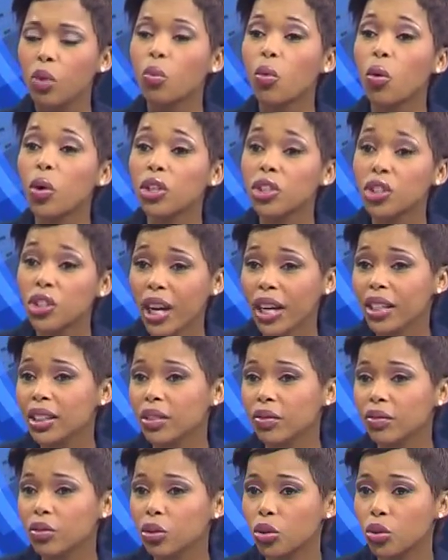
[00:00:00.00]
more
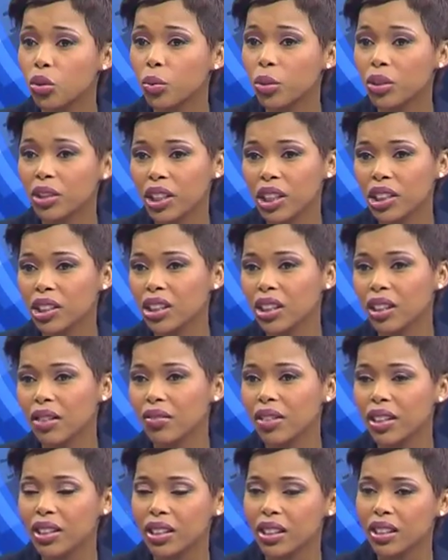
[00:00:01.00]
attractive to potential
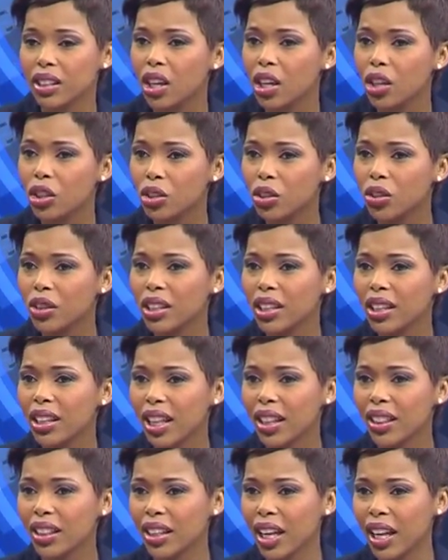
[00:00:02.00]
investors. Do you think
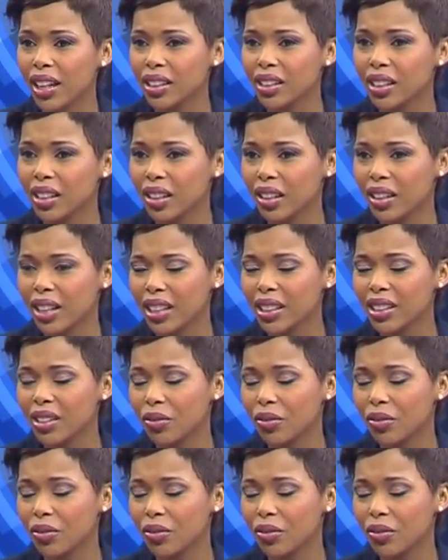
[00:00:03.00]
that that's a